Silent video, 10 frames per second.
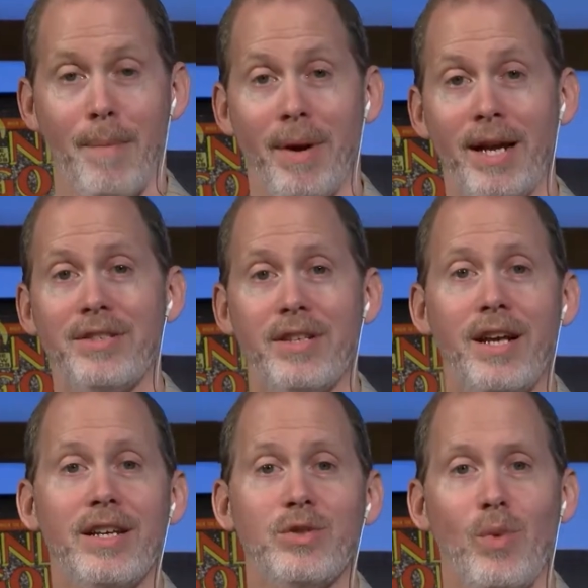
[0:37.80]
My guest
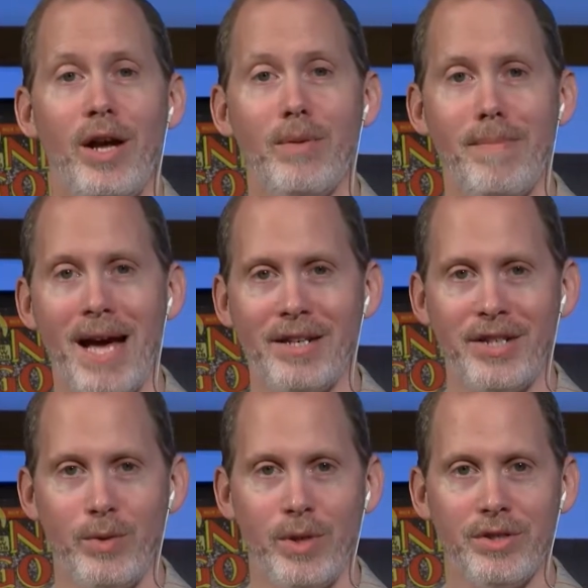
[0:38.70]
today is writer Matt
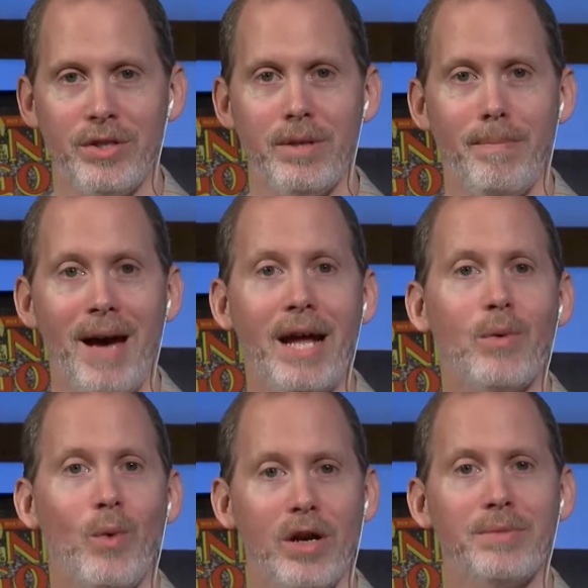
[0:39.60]
D. Wilson. Matt,
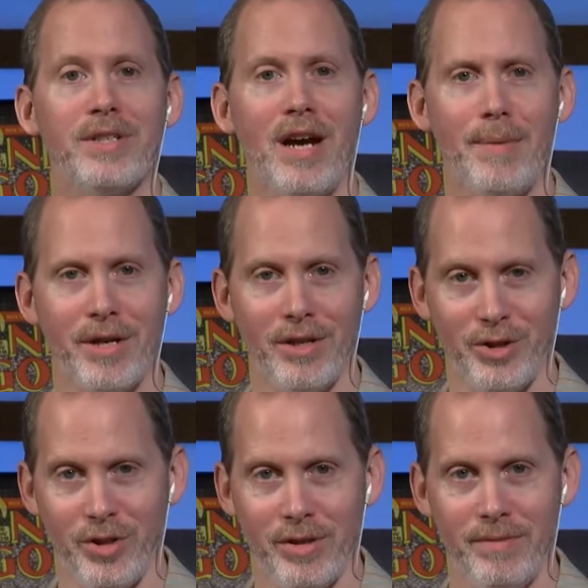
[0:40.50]
welcome to Comic Culture.